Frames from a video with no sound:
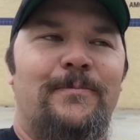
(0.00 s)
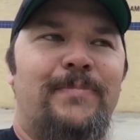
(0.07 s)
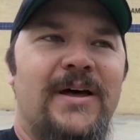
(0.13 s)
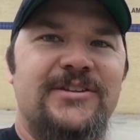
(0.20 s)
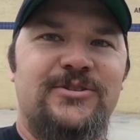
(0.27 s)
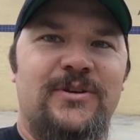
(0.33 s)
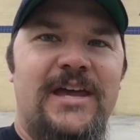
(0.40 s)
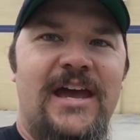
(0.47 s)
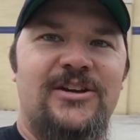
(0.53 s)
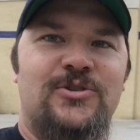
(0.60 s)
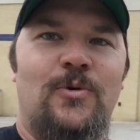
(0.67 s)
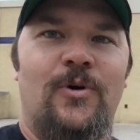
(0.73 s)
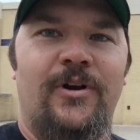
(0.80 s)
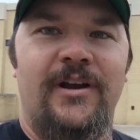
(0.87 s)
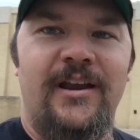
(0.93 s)
puzzle
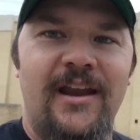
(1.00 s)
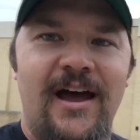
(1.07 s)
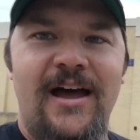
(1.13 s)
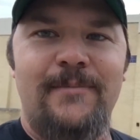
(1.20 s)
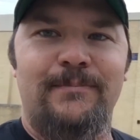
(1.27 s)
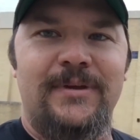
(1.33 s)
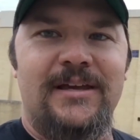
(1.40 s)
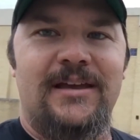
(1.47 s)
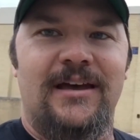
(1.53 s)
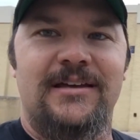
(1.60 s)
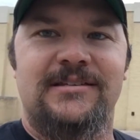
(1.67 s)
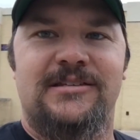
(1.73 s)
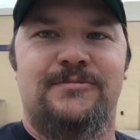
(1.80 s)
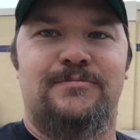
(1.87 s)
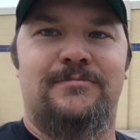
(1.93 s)
cache or not
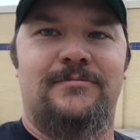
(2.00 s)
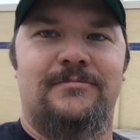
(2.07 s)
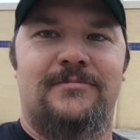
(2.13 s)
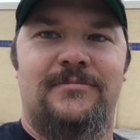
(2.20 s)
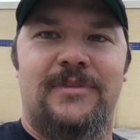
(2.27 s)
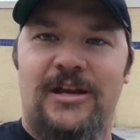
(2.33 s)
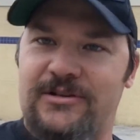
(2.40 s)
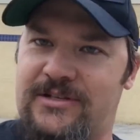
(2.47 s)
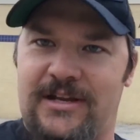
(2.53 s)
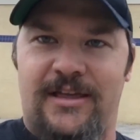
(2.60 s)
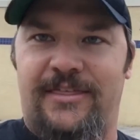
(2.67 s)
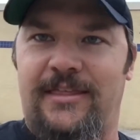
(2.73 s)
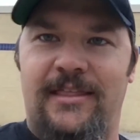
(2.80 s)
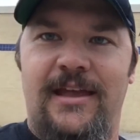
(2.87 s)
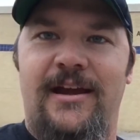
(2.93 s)
because there's
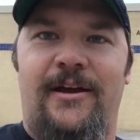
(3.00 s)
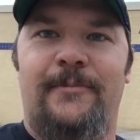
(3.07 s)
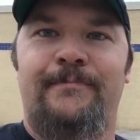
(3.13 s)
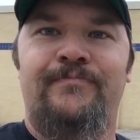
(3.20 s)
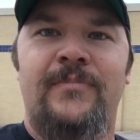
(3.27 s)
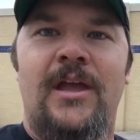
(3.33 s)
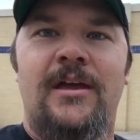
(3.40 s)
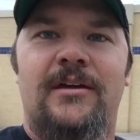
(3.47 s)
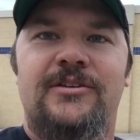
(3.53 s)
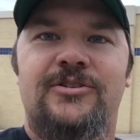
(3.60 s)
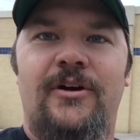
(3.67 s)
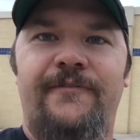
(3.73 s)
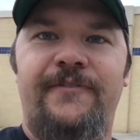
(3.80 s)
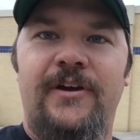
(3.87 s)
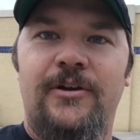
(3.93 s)
nothing there.
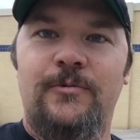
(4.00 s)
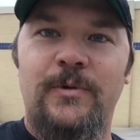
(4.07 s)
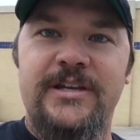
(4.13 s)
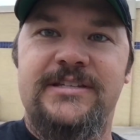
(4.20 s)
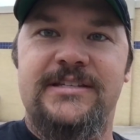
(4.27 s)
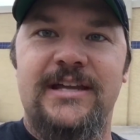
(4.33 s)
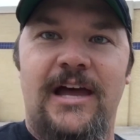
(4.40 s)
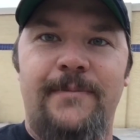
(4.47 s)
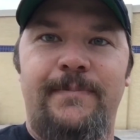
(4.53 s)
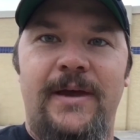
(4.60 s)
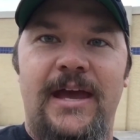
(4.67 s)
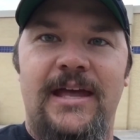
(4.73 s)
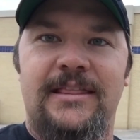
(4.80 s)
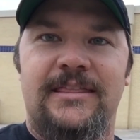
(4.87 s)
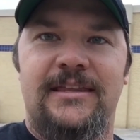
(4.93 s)
So I figured we'd stop
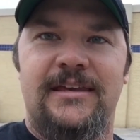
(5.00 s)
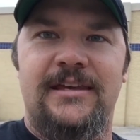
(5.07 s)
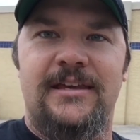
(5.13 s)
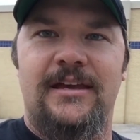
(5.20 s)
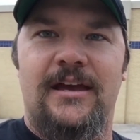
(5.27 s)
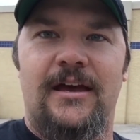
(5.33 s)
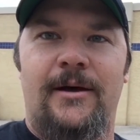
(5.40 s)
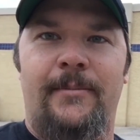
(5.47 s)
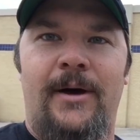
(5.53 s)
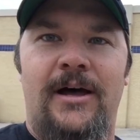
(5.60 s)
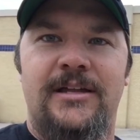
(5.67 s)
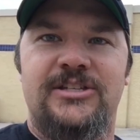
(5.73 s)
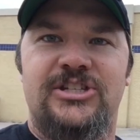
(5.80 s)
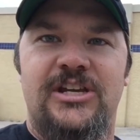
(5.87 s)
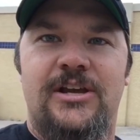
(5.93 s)
at the
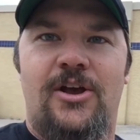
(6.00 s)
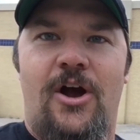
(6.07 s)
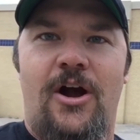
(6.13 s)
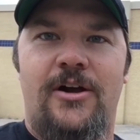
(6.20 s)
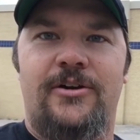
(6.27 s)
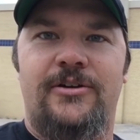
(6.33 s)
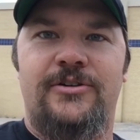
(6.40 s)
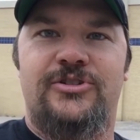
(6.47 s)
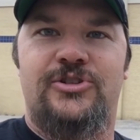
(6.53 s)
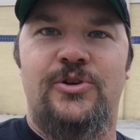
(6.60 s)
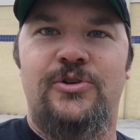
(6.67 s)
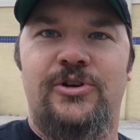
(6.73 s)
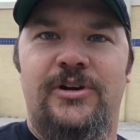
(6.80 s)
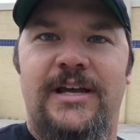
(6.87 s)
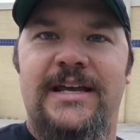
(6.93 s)
Amon G. Carter
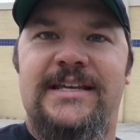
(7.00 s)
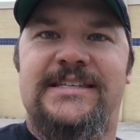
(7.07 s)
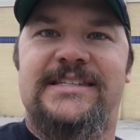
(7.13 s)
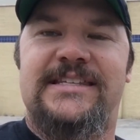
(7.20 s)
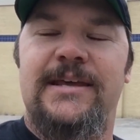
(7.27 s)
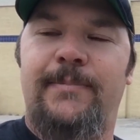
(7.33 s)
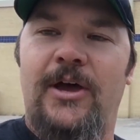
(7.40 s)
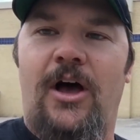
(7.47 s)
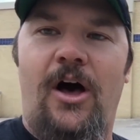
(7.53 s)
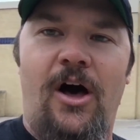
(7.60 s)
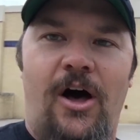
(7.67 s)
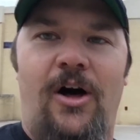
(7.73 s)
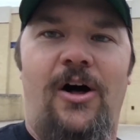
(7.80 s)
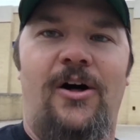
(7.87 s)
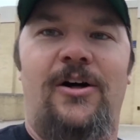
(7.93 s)
Jr. Exhibit
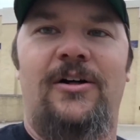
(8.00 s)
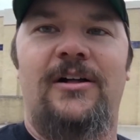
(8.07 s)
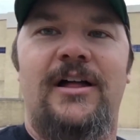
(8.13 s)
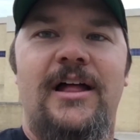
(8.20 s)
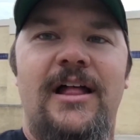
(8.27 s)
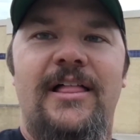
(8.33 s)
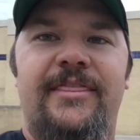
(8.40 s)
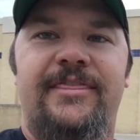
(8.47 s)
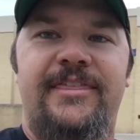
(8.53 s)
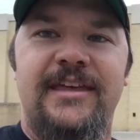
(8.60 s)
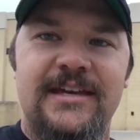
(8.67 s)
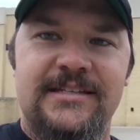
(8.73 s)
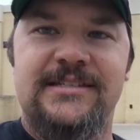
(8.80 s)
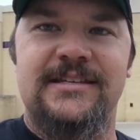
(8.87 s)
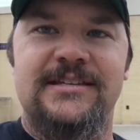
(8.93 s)
Hall.
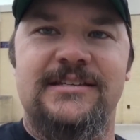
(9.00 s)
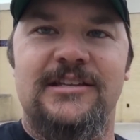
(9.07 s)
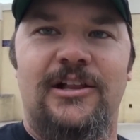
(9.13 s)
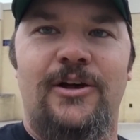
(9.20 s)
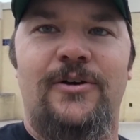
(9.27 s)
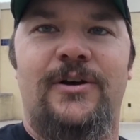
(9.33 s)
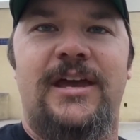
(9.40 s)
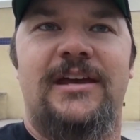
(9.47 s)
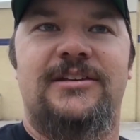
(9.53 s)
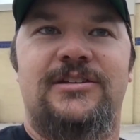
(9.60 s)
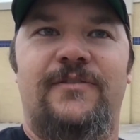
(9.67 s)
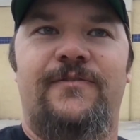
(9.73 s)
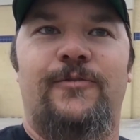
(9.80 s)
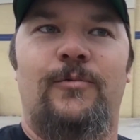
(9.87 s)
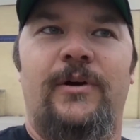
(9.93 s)
This is the
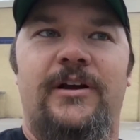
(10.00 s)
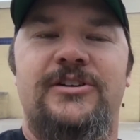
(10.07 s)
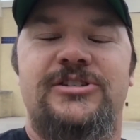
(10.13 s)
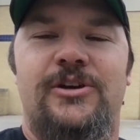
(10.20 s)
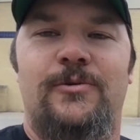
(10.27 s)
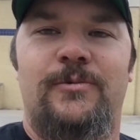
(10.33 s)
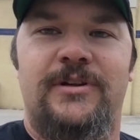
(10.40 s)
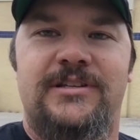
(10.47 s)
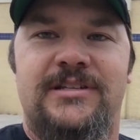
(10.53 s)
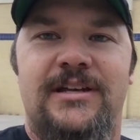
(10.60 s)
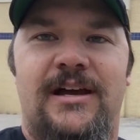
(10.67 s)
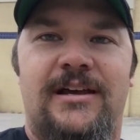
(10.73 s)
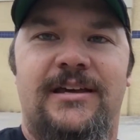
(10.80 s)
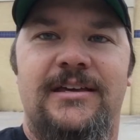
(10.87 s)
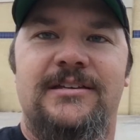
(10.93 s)
location for where
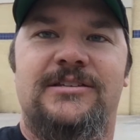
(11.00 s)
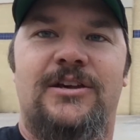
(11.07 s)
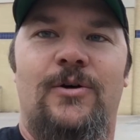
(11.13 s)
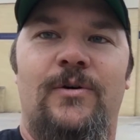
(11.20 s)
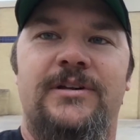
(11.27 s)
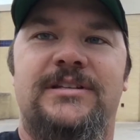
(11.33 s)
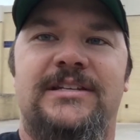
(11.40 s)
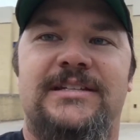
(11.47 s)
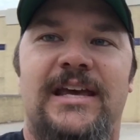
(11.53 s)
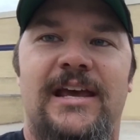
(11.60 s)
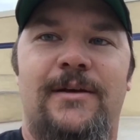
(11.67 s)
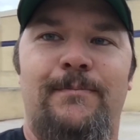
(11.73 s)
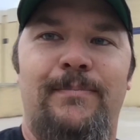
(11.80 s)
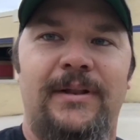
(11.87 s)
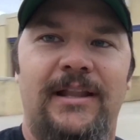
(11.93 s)
GeoWoodstock is going to
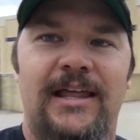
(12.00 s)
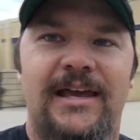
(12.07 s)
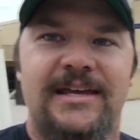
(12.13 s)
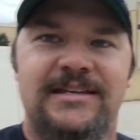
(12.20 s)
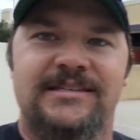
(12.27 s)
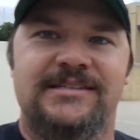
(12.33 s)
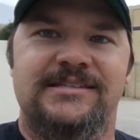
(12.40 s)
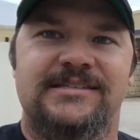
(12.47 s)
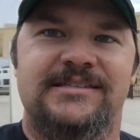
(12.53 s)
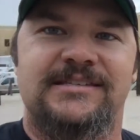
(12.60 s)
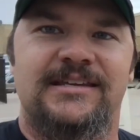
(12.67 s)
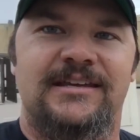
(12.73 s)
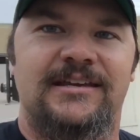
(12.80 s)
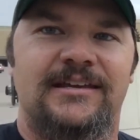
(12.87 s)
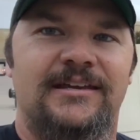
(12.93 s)
take
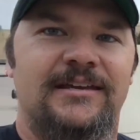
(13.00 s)
place.